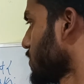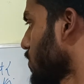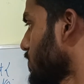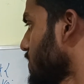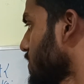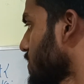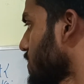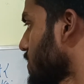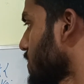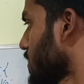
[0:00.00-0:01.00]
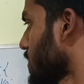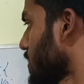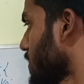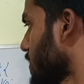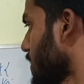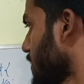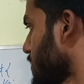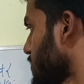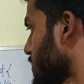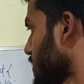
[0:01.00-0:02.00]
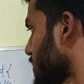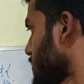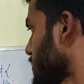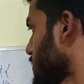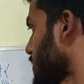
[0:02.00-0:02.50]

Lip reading: object, right? String s.